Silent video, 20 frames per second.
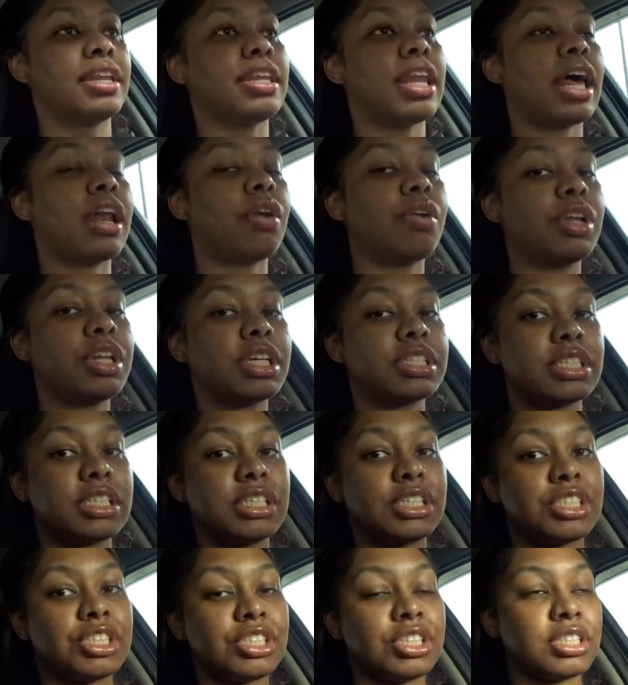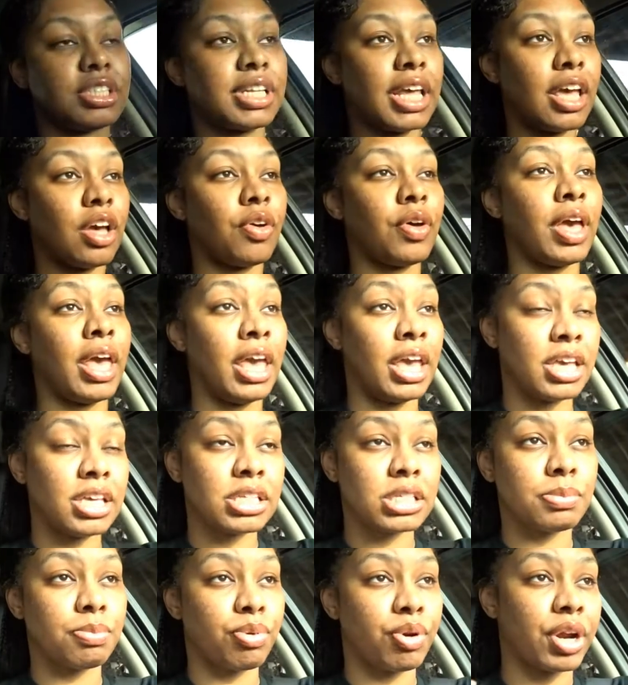Not only does he sell
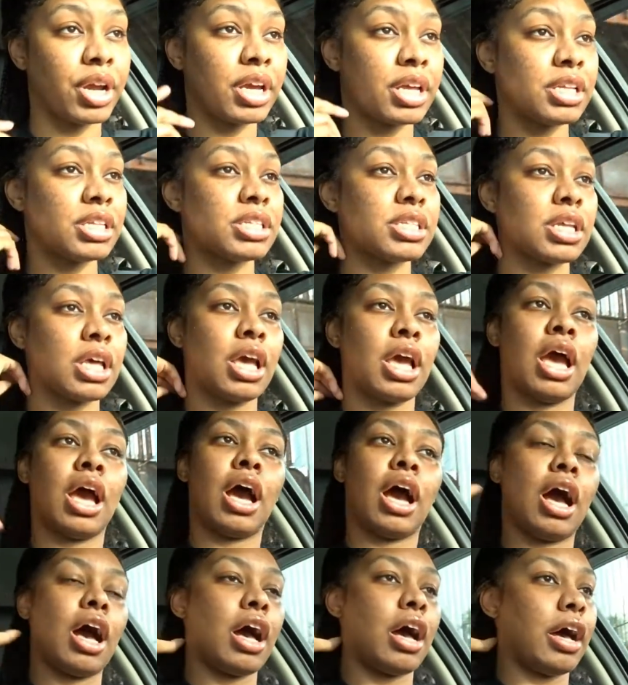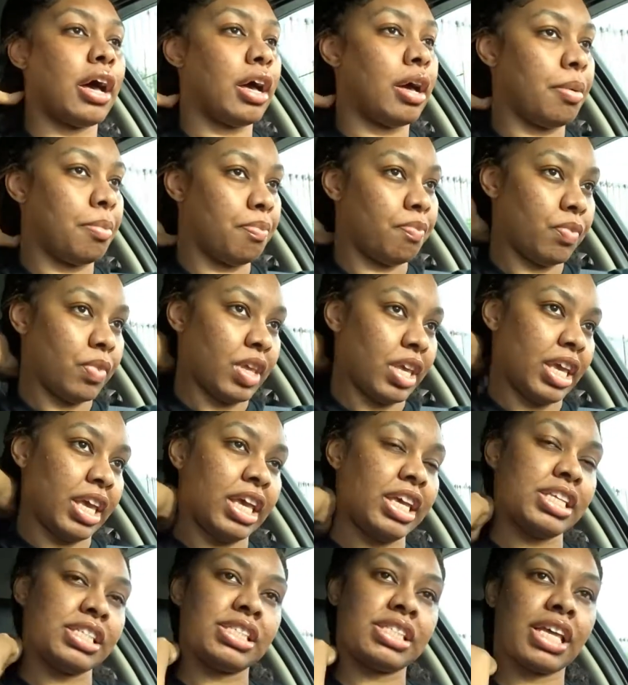his brand, um,
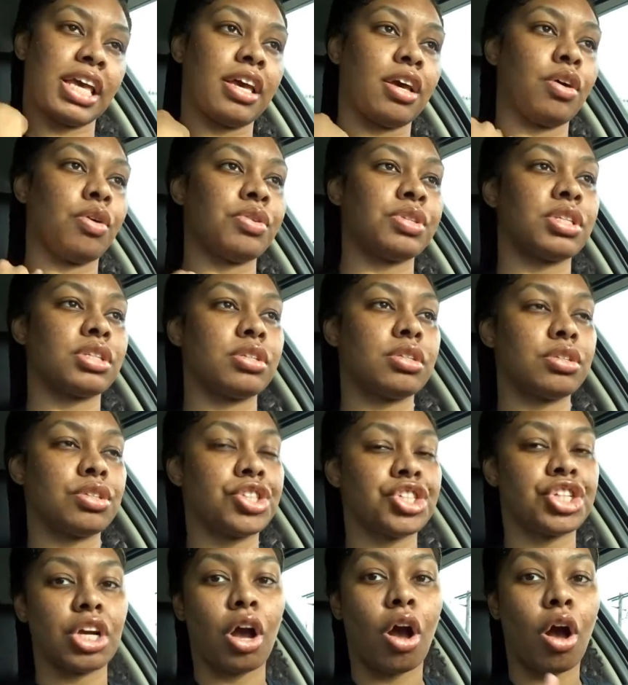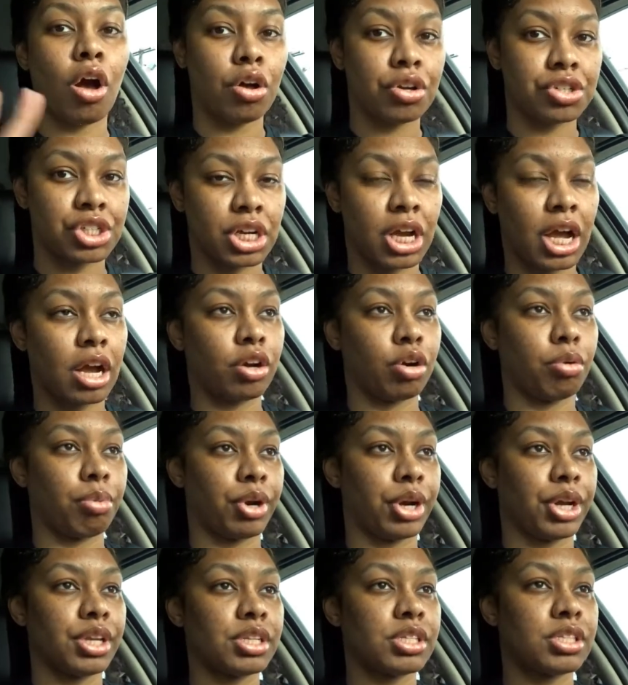he sells all Chicago
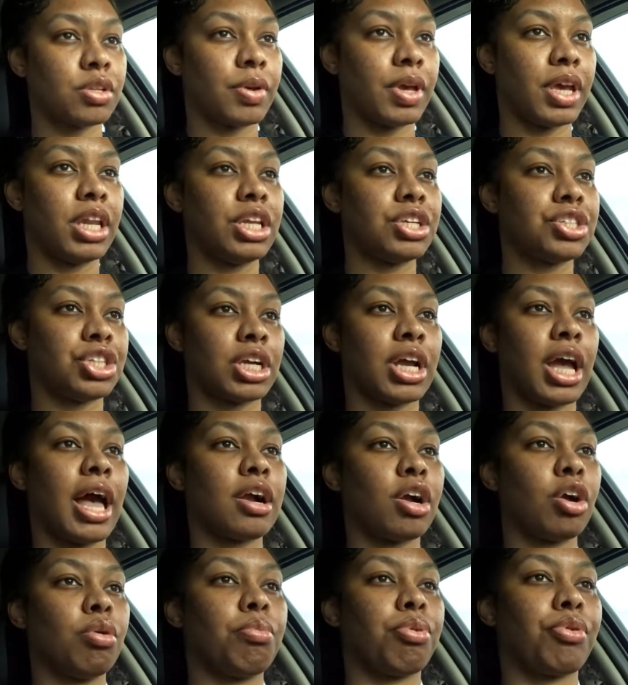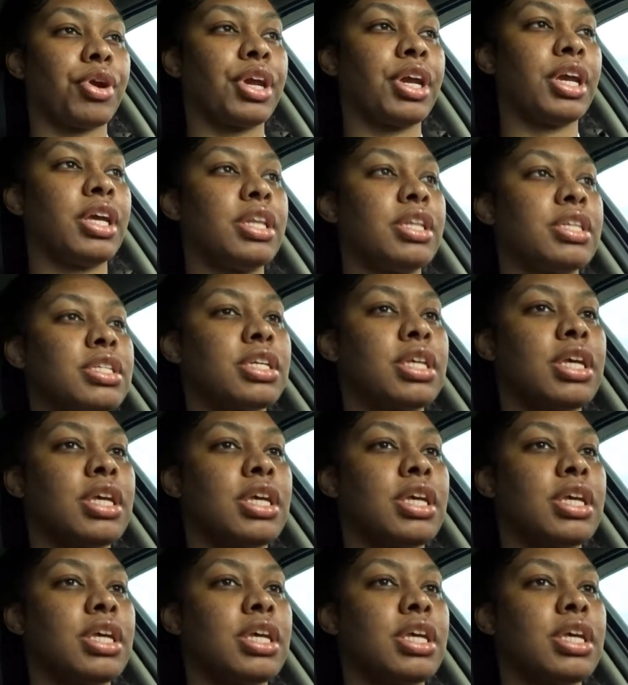brands. So any Chicago brand